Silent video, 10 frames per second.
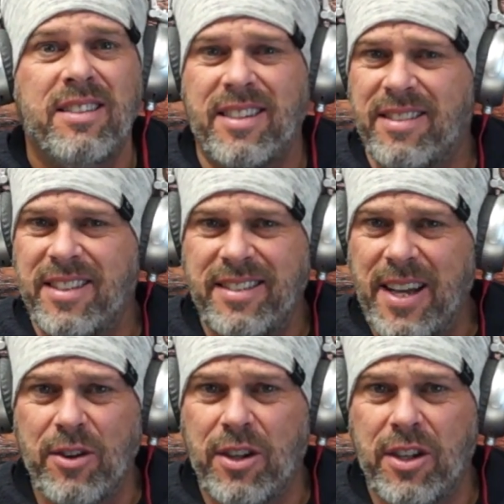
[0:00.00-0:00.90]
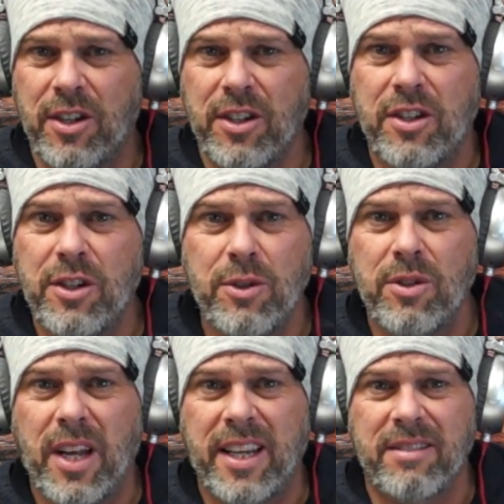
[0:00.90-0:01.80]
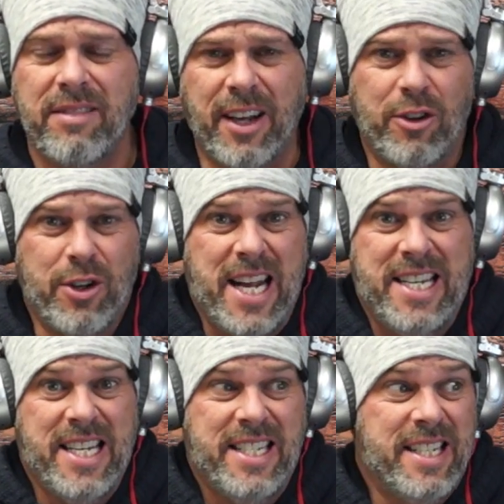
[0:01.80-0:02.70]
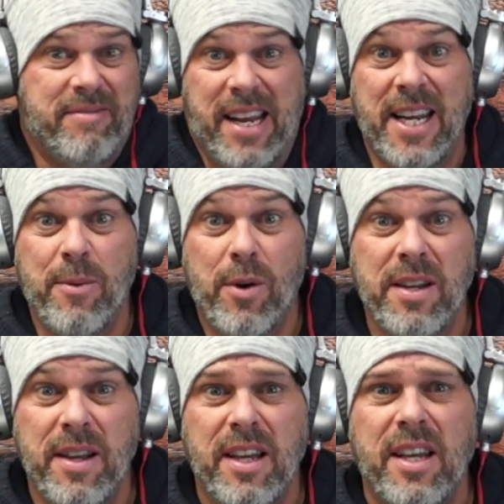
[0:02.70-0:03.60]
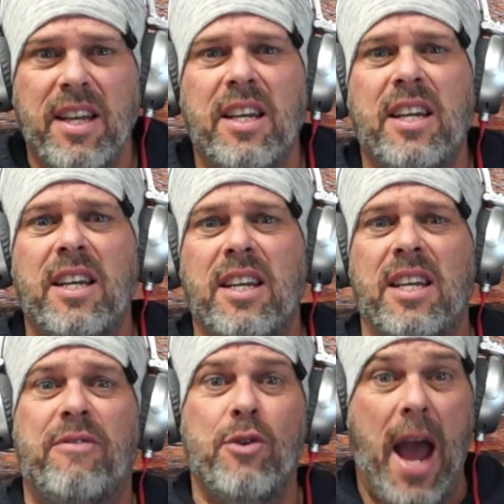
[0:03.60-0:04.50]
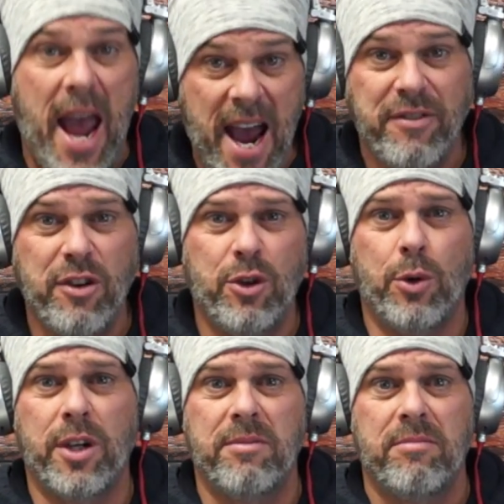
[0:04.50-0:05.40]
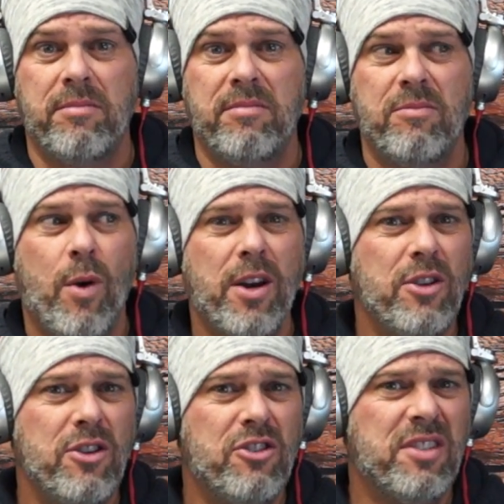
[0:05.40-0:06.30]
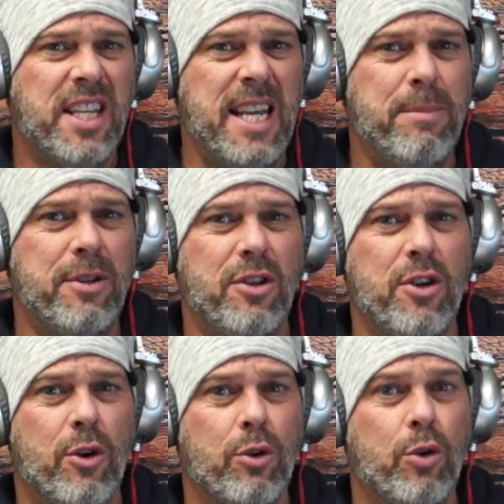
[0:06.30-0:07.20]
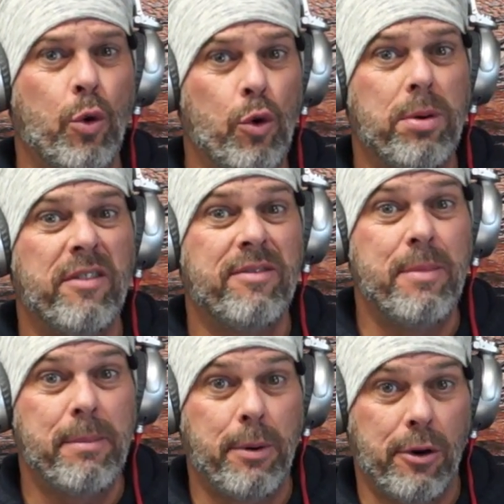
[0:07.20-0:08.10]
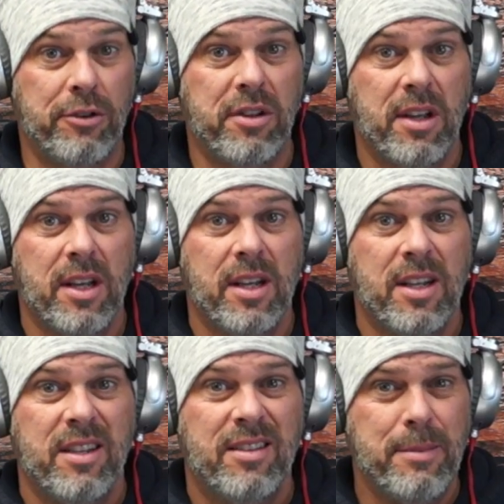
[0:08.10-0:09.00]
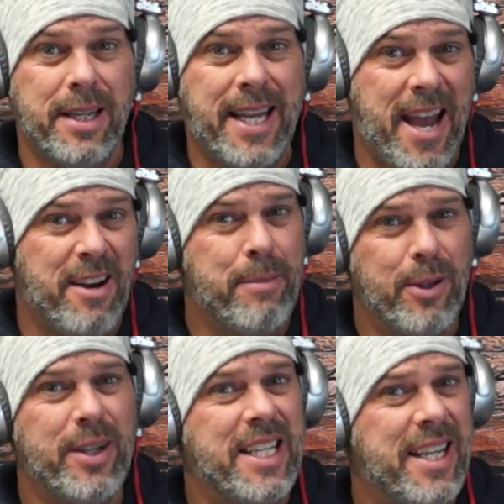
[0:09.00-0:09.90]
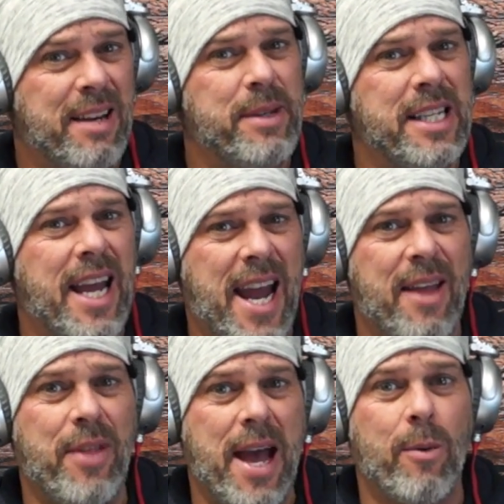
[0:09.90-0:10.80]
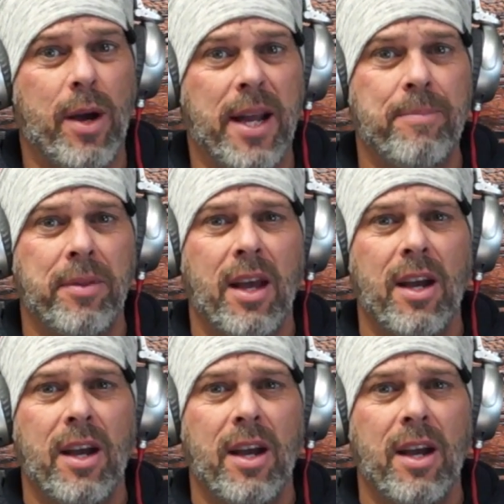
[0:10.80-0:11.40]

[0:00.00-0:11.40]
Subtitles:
Does this sound good to you? Like a good idea to anyone? If you have to do it, why don't you just keep it to your group of members? Some accountability can be had that way.